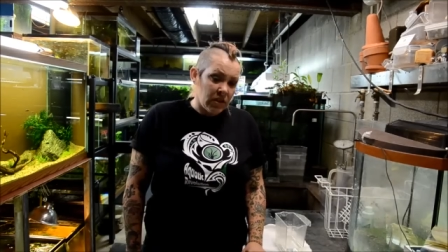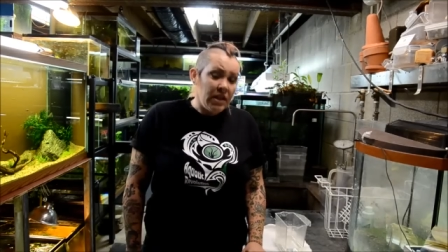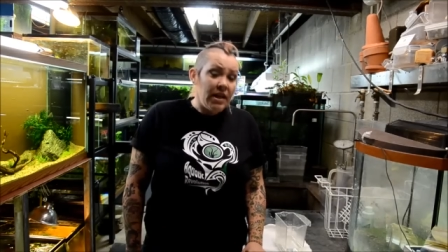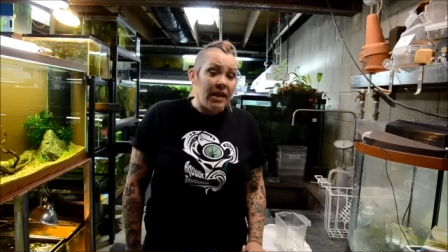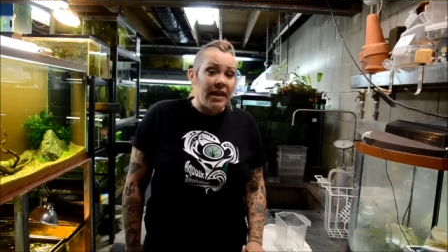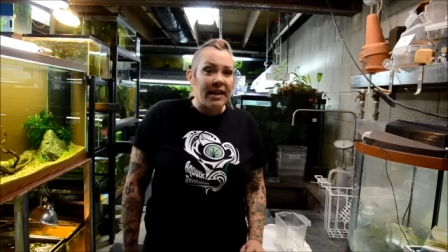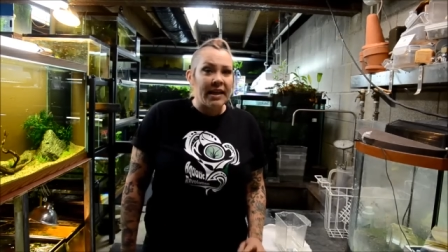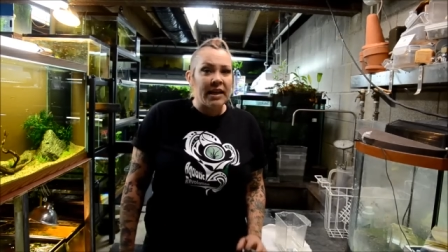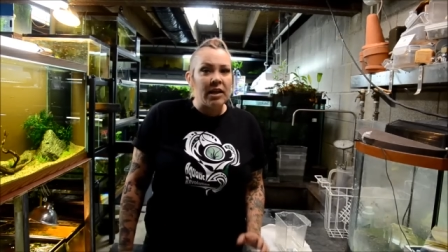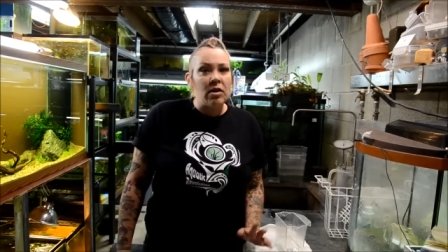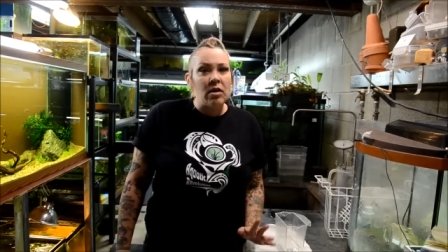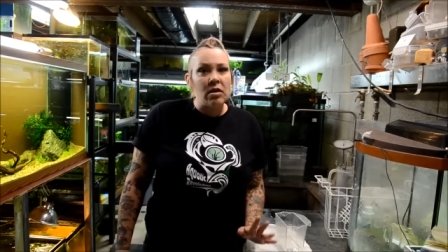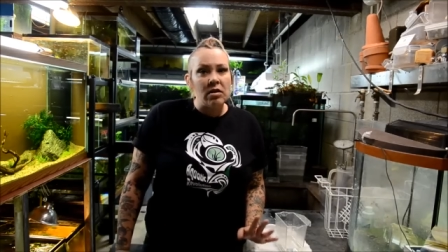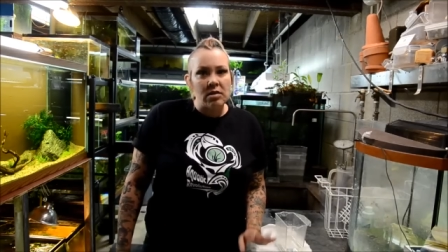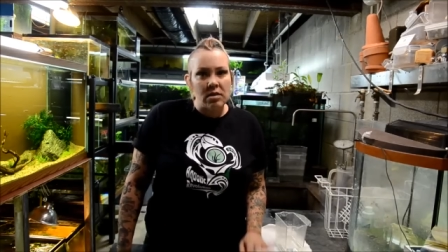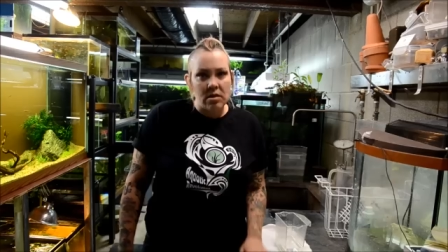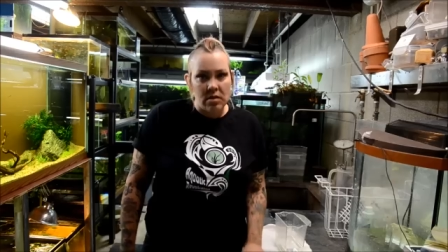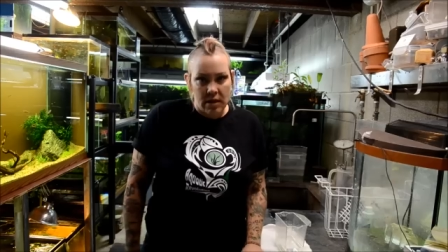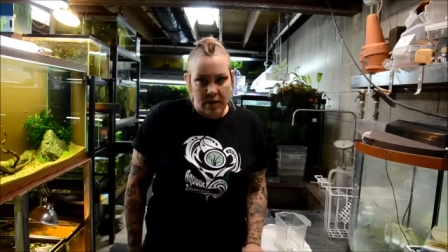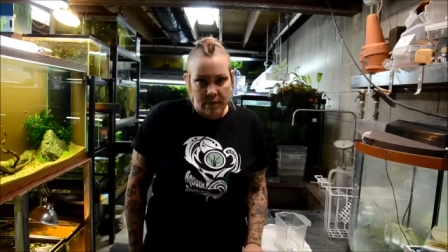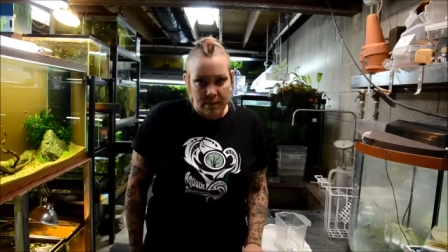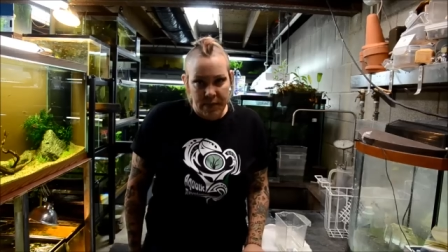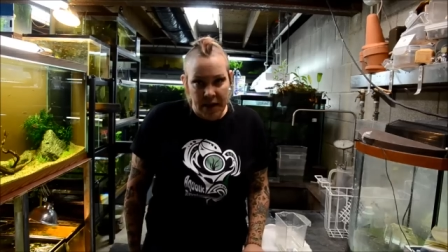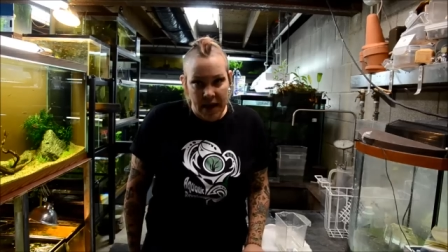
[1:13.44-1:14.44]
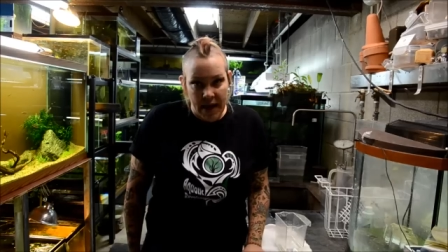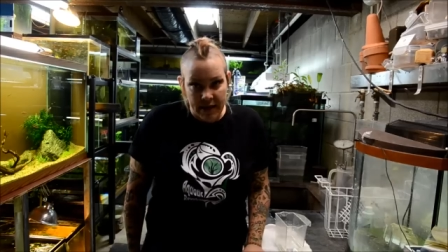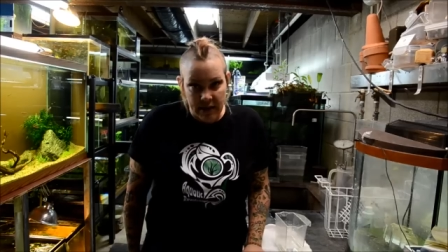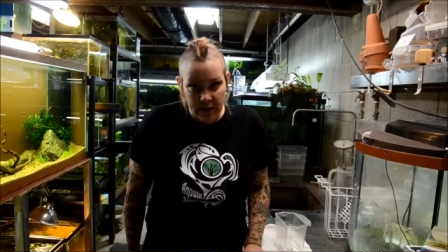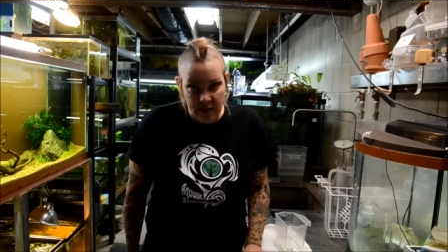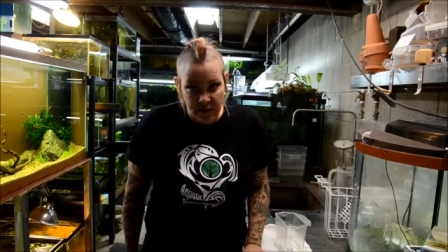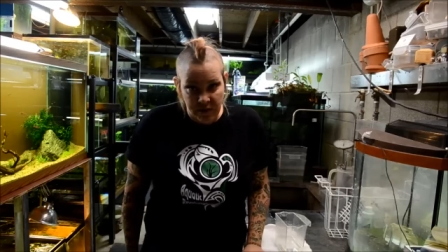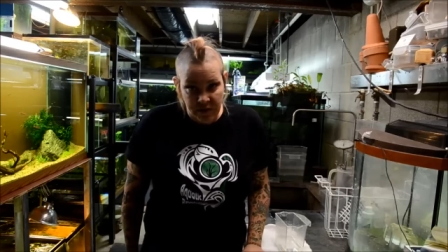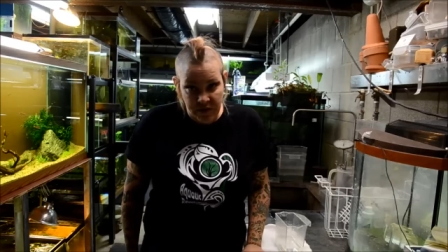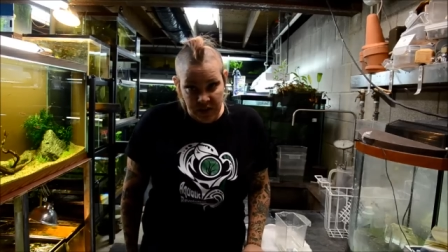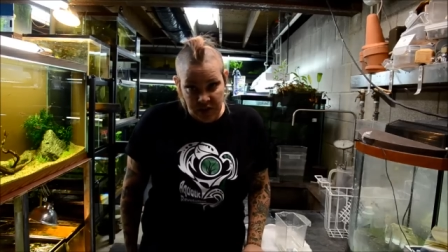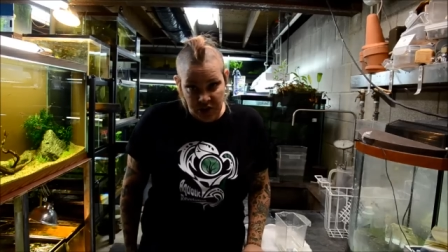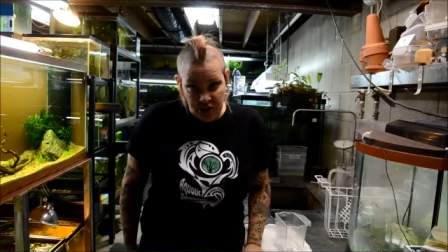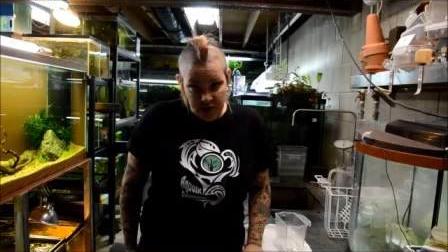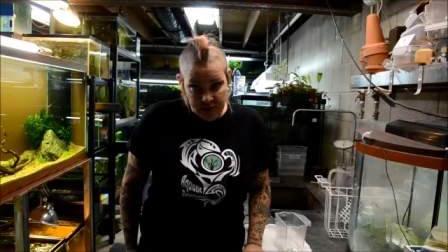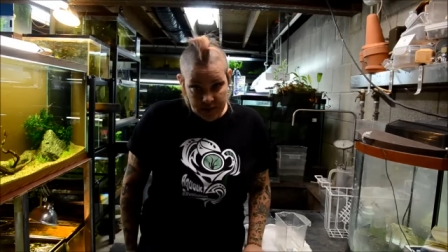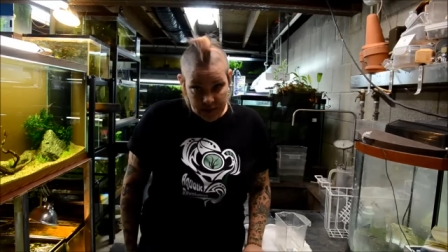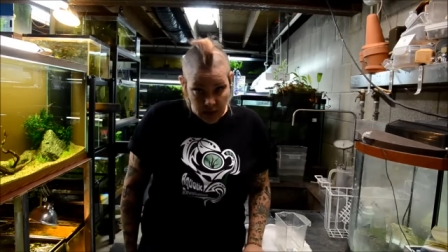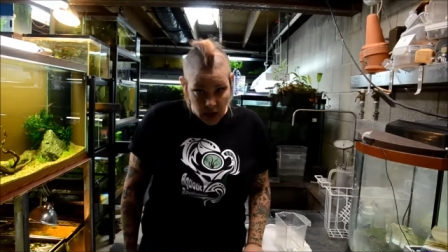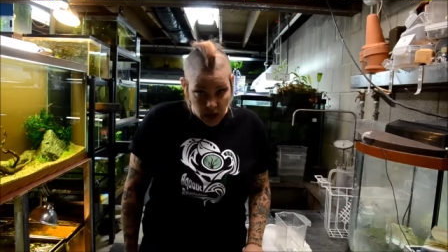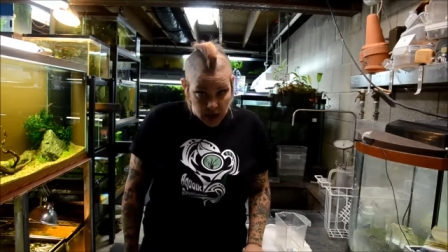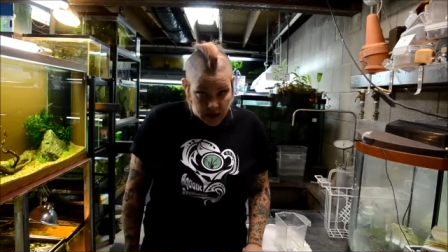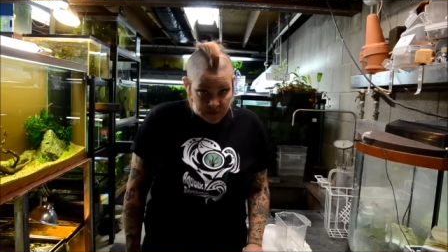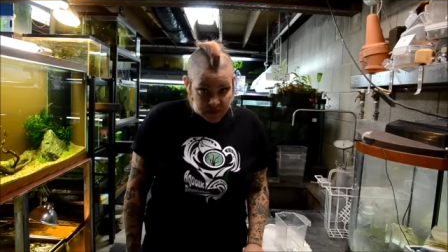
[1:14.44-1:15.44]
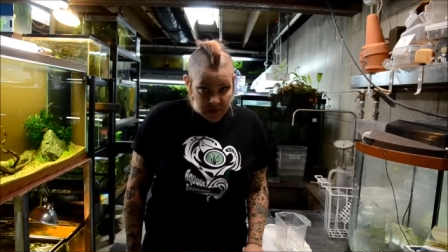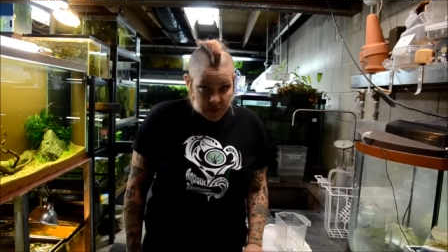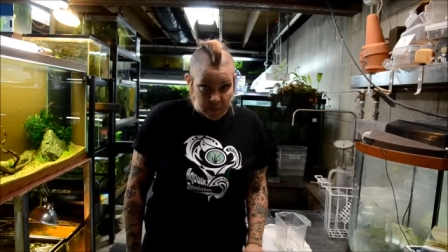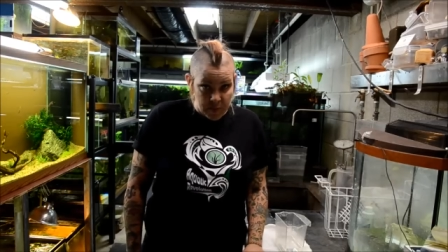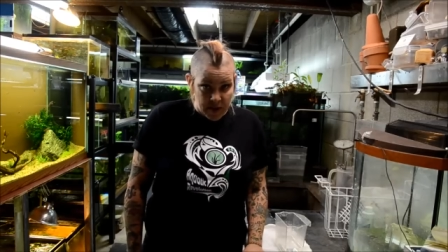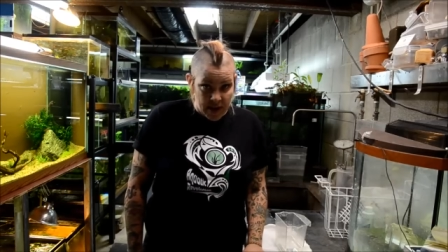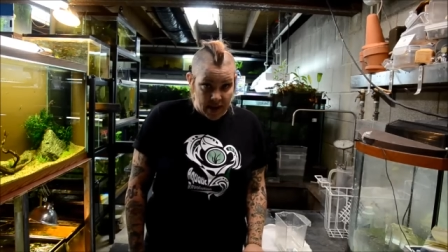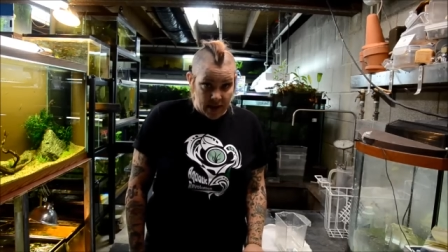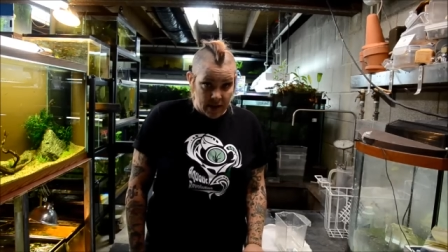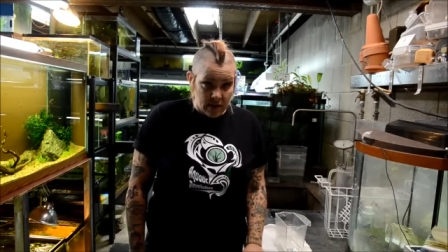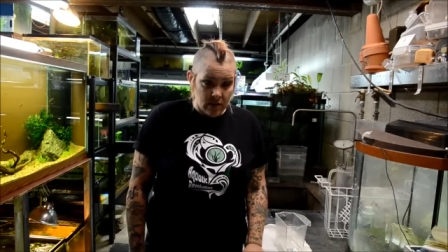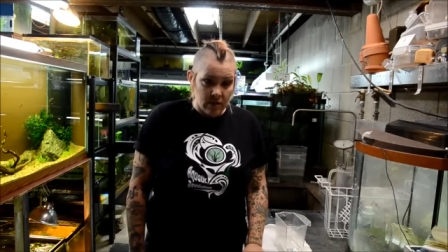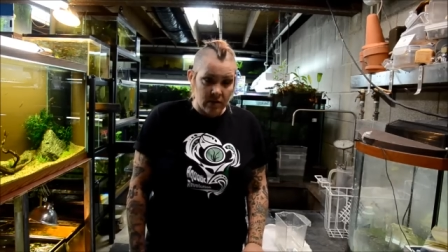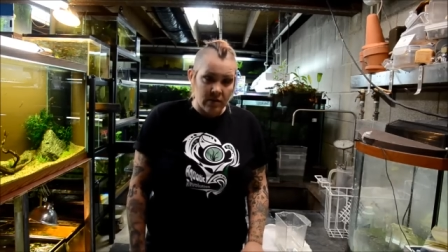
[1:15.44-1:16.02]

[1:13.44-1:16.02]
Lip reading: It can also impact the fish's lifespan.